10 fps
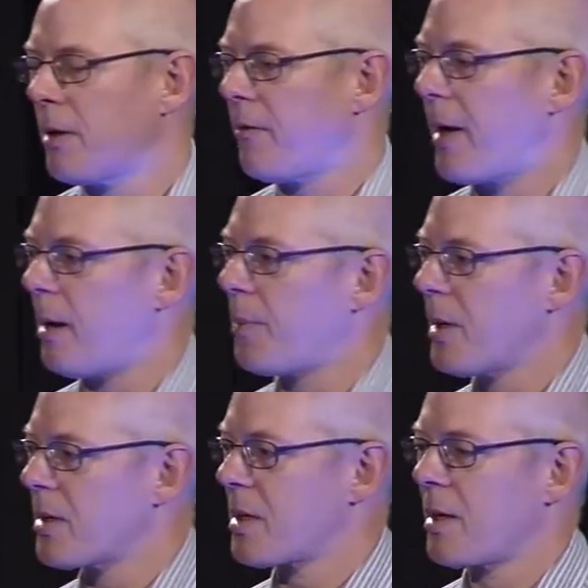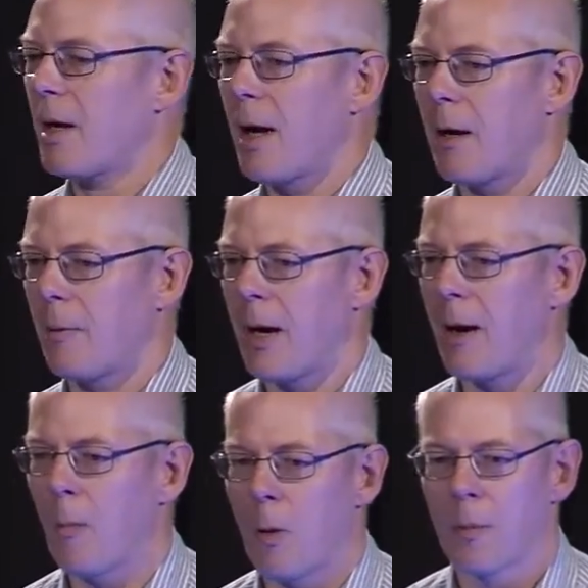developers,
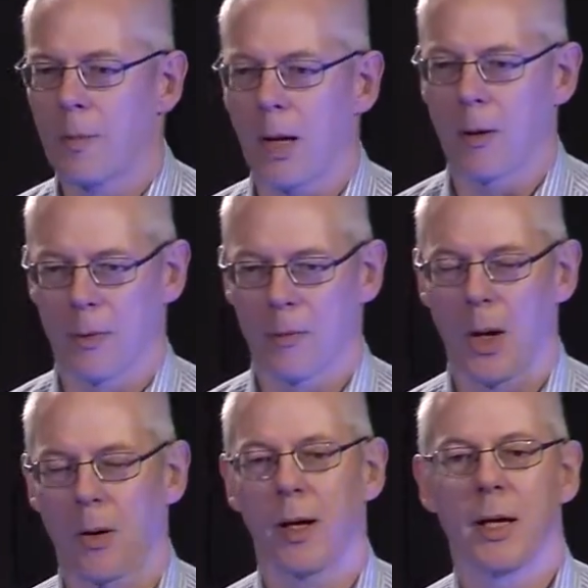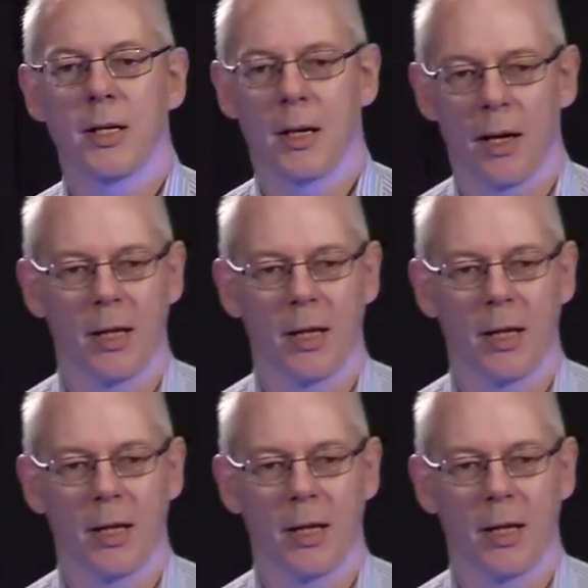one bug would block 99